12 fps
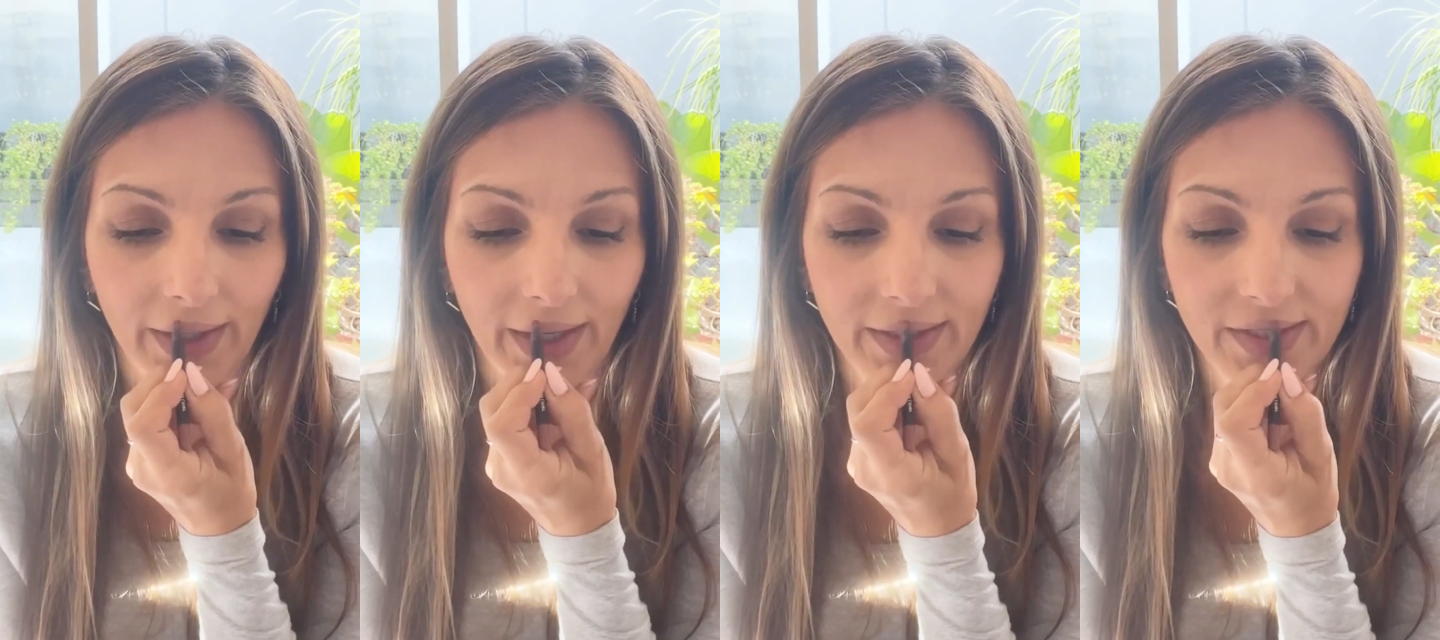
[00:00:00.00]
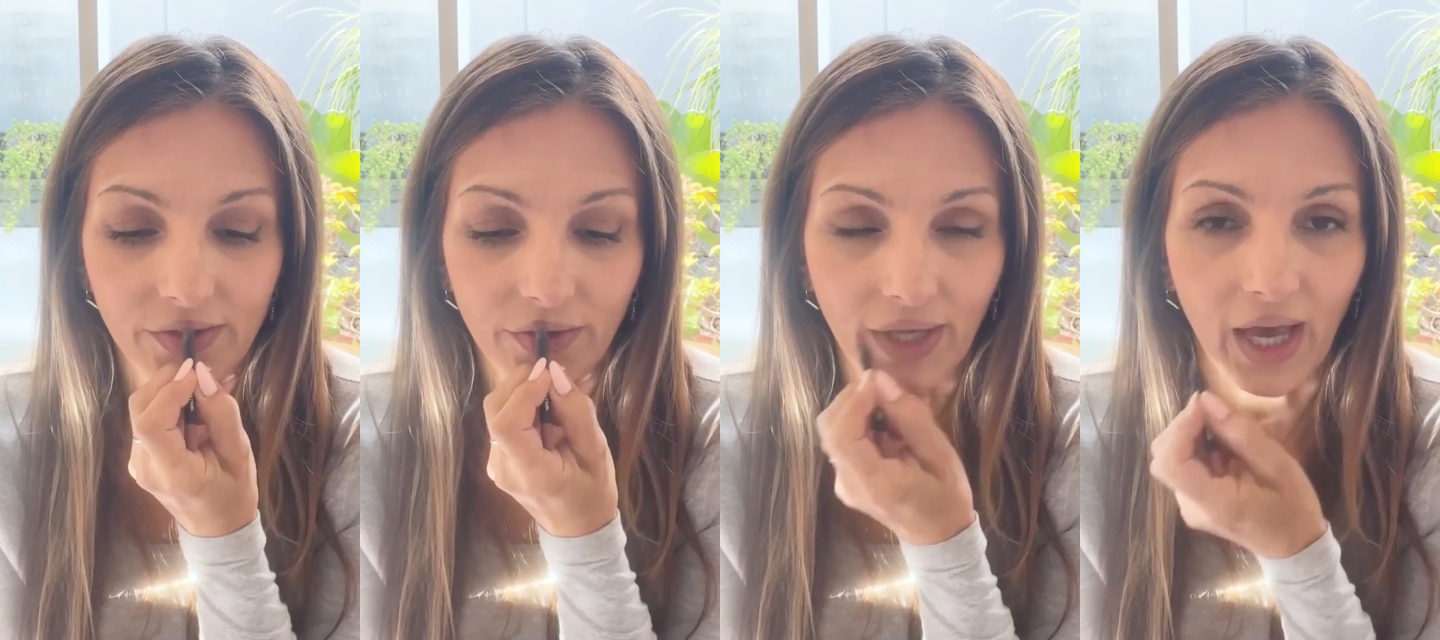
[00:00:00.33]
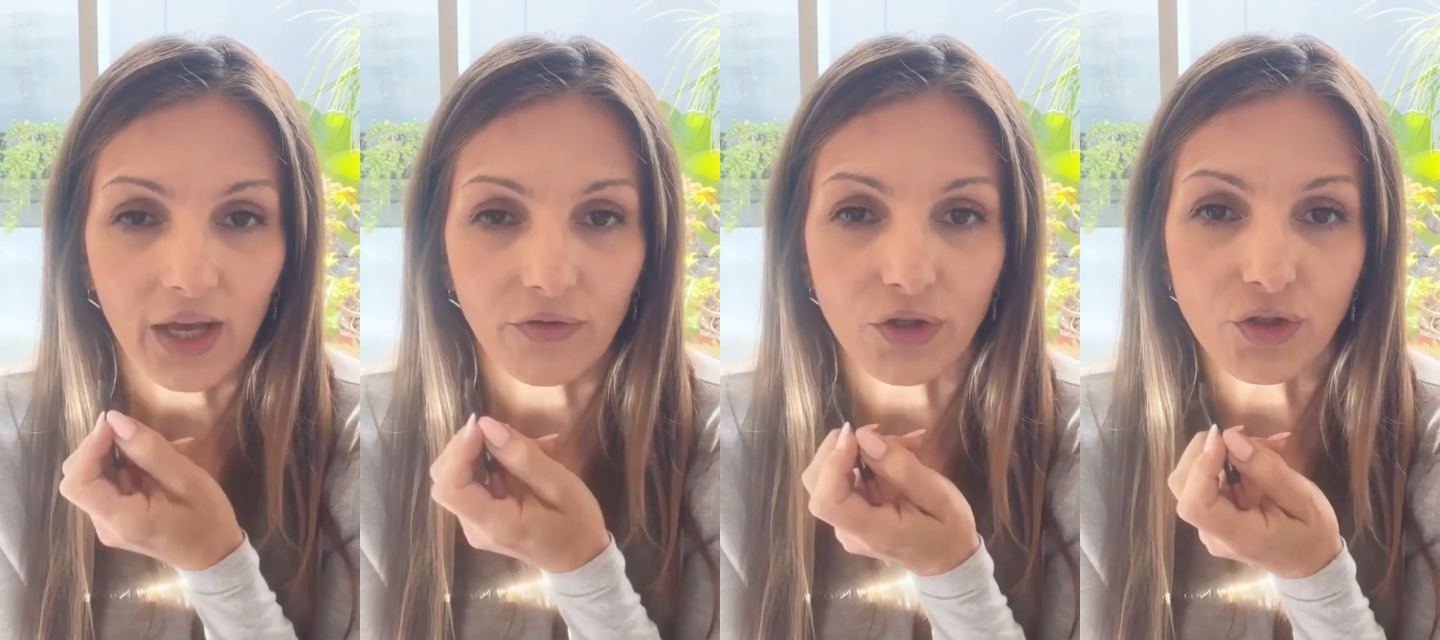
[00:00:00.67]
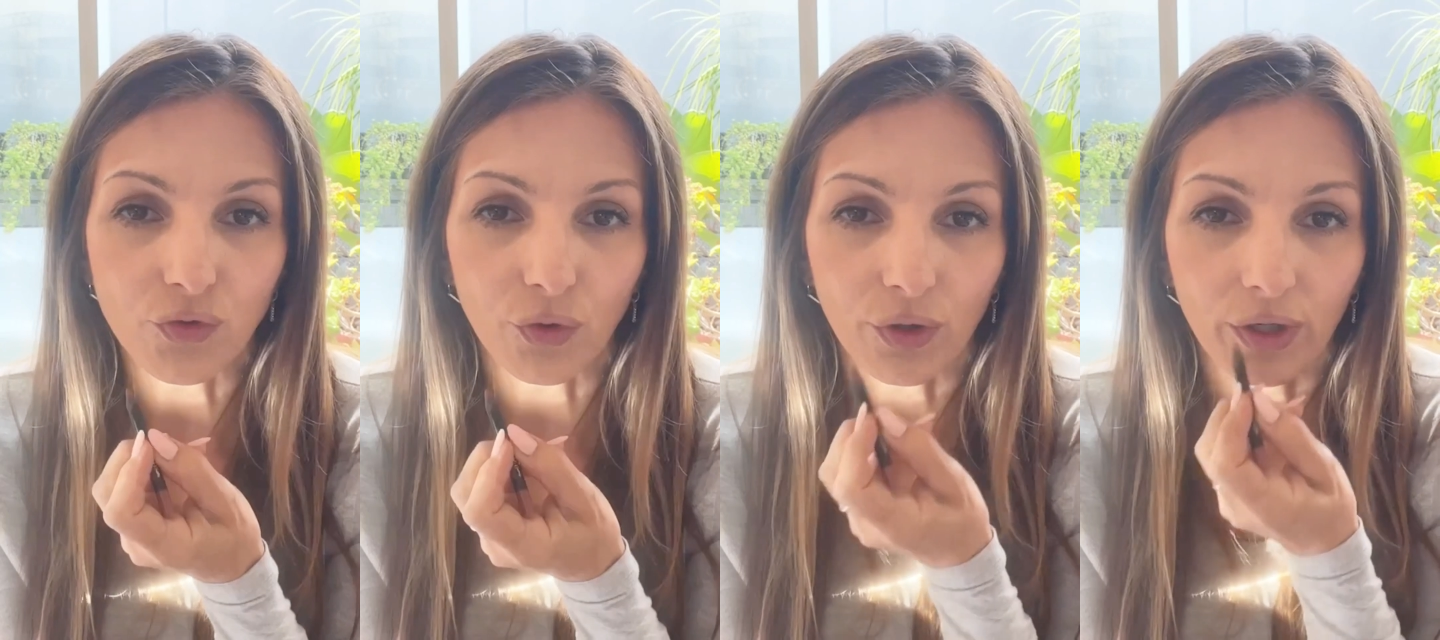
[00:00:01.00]
And it's okay if you
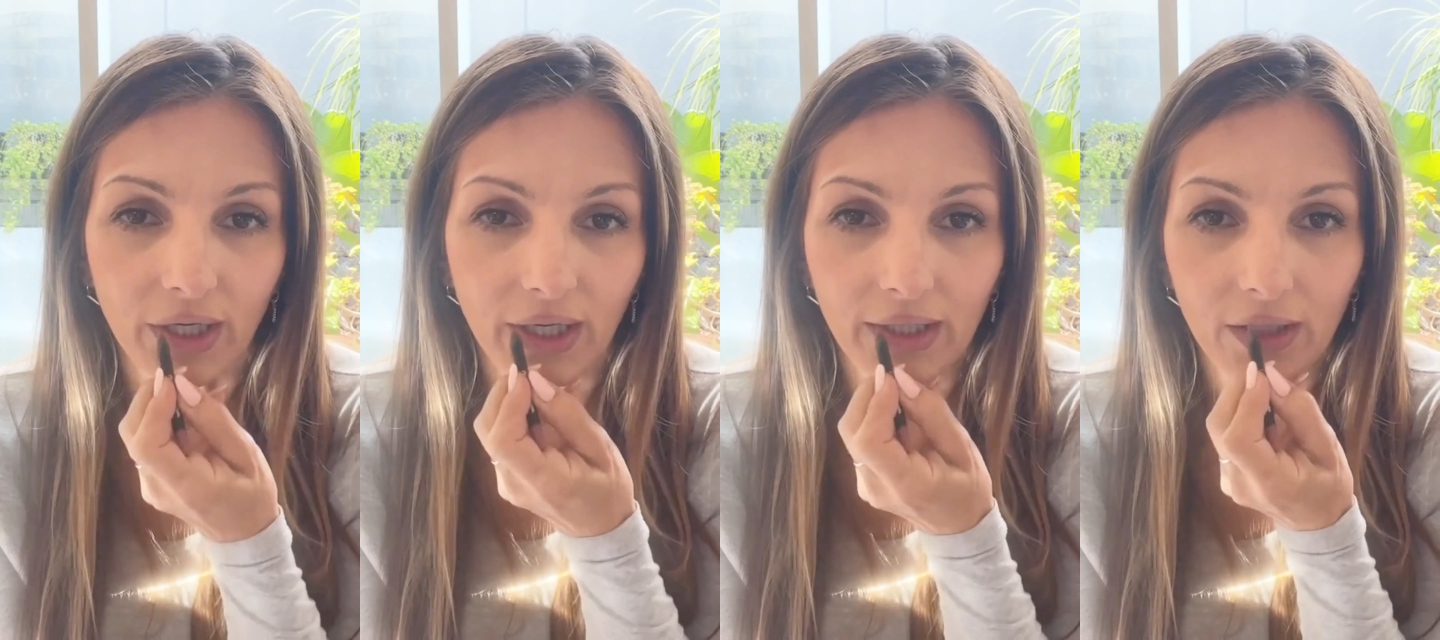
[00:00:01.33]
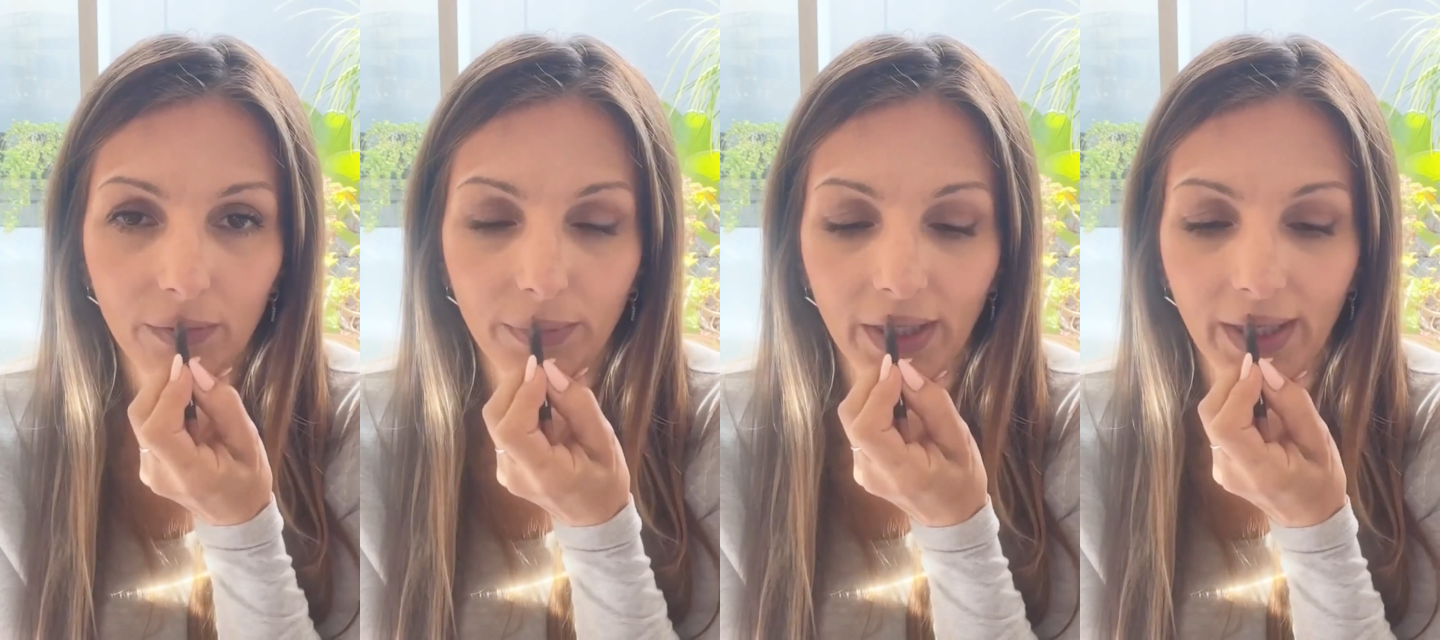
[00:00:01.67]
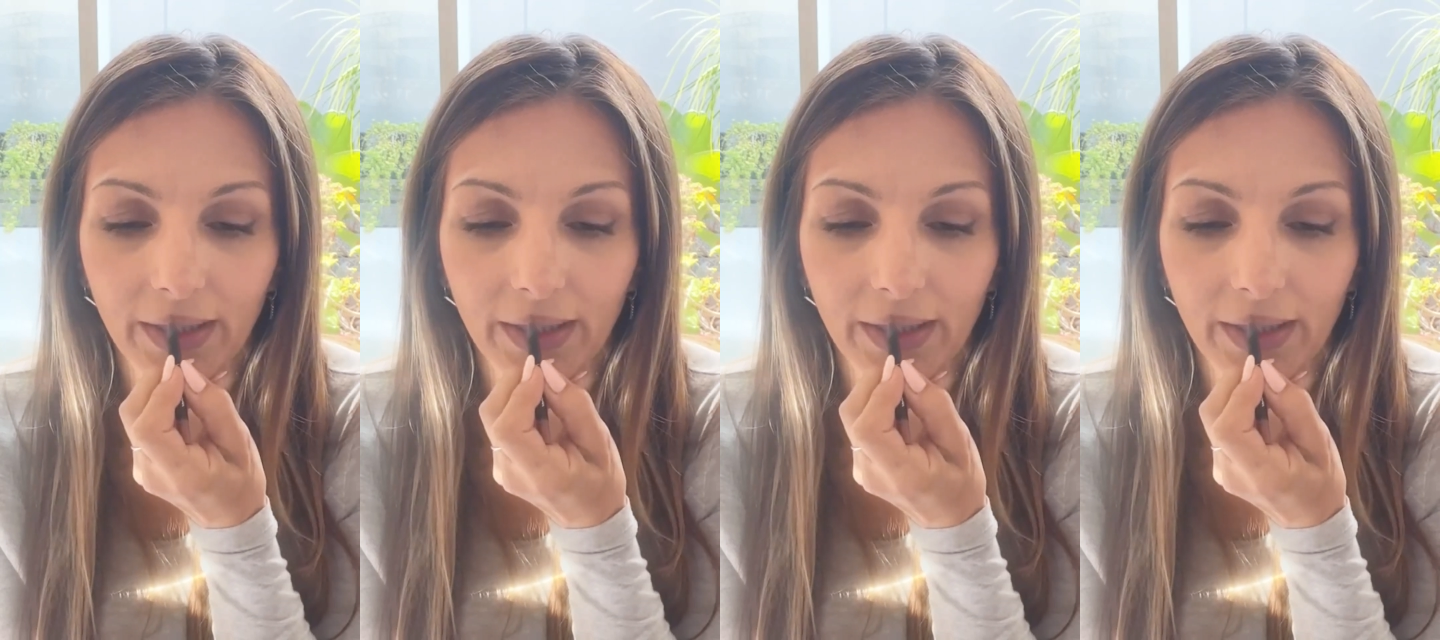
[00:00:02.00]
draw it a little bit